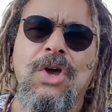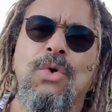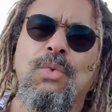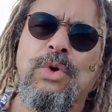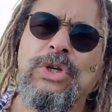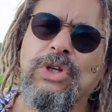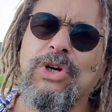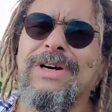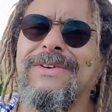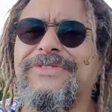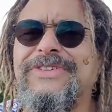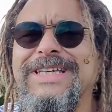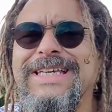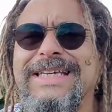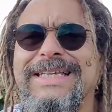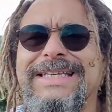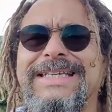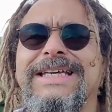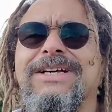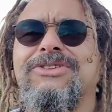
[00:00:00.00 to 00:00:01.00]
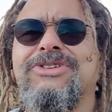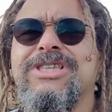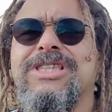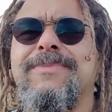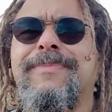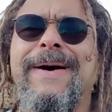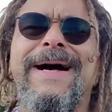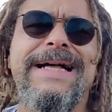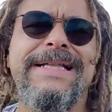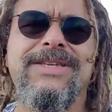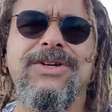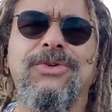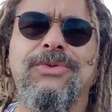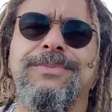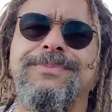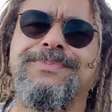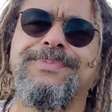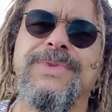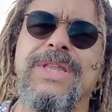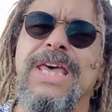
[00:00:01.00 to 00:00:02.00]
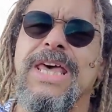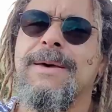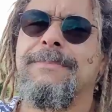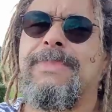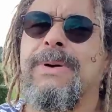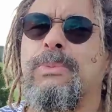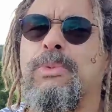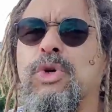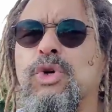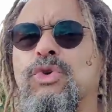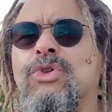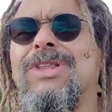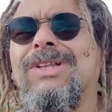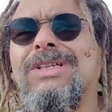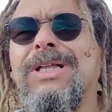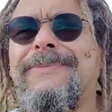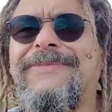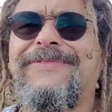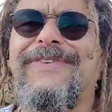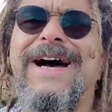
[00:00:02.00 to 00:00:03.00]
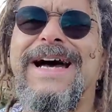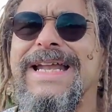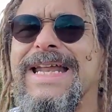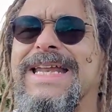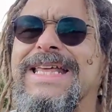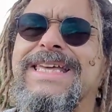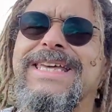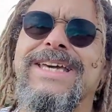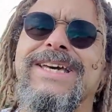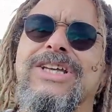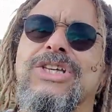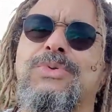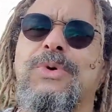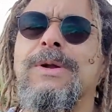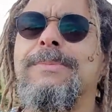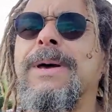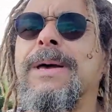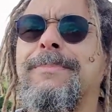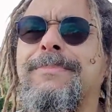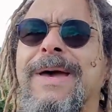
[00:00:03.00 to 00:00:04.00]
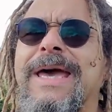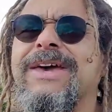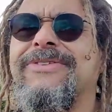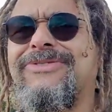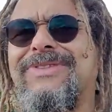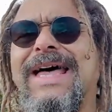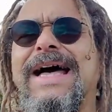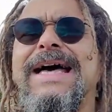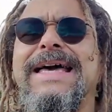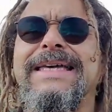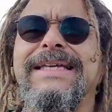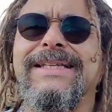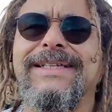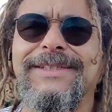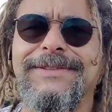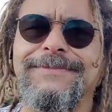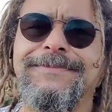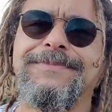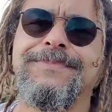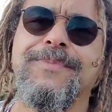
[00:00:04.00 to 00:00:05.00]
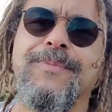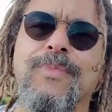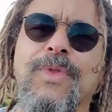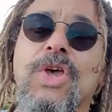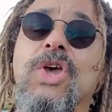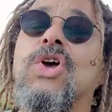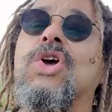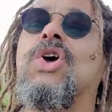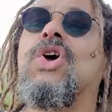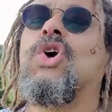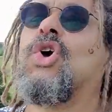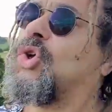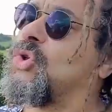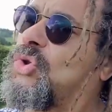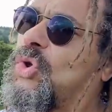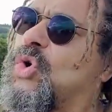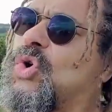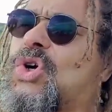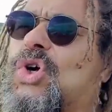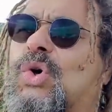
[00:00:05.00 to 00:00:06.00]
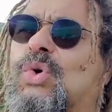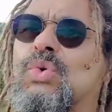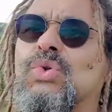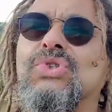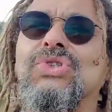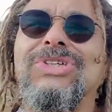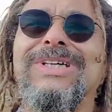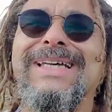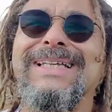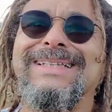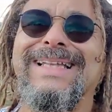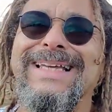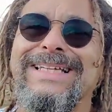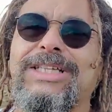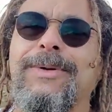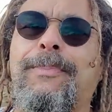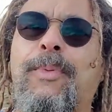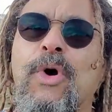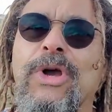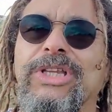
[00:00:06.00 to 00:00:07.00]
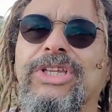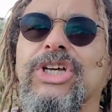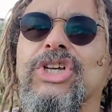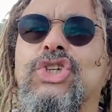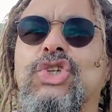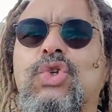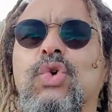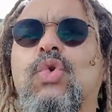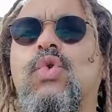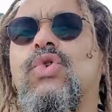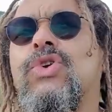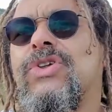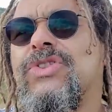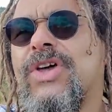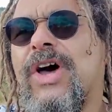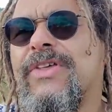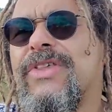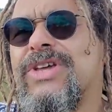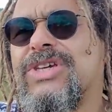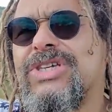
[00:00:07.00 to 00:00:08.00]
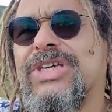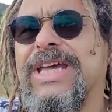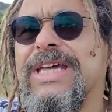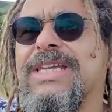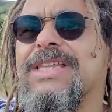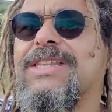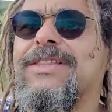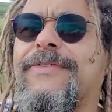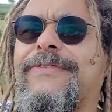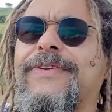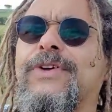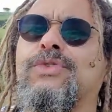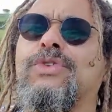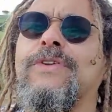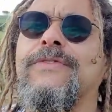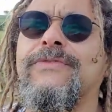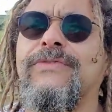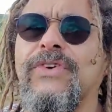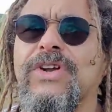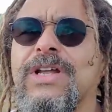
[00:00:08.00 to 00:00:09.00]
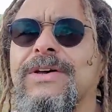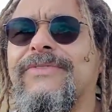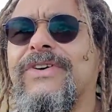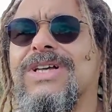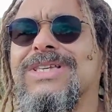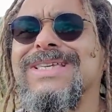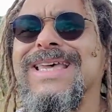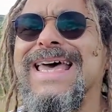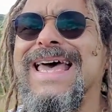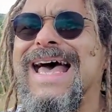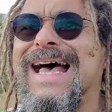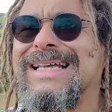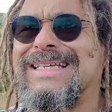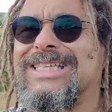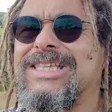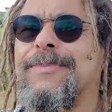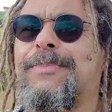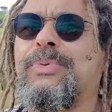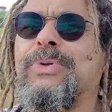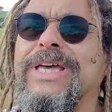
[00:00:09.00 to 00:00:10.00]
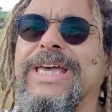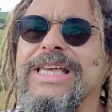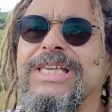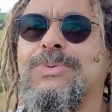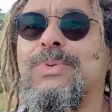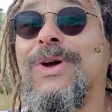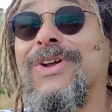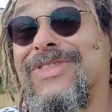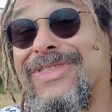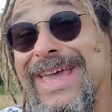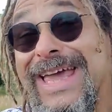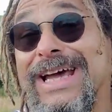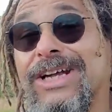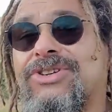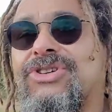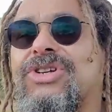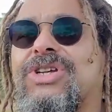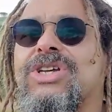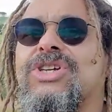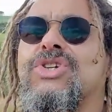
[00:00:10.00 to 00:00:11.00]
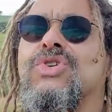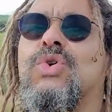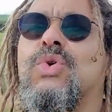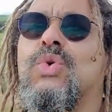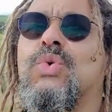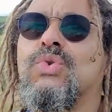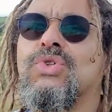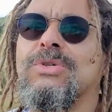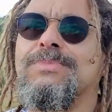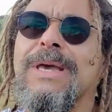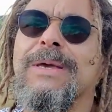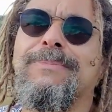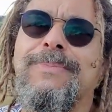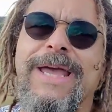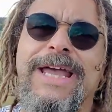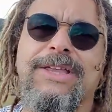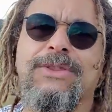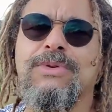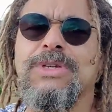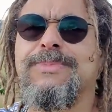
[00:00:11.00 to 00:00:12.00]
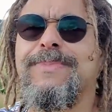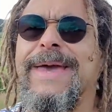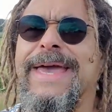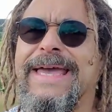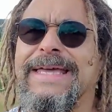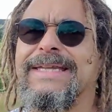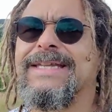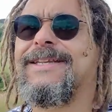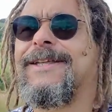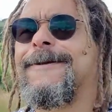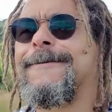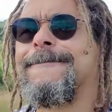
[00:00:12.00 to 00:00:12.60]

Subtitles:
We don't have details of the battle, but we know that Lumphanan here is where Macbeth died. Locals like to point to a stone on the other side of the field in front of us as to the place where their tradition holds that Macbeth was beheaded.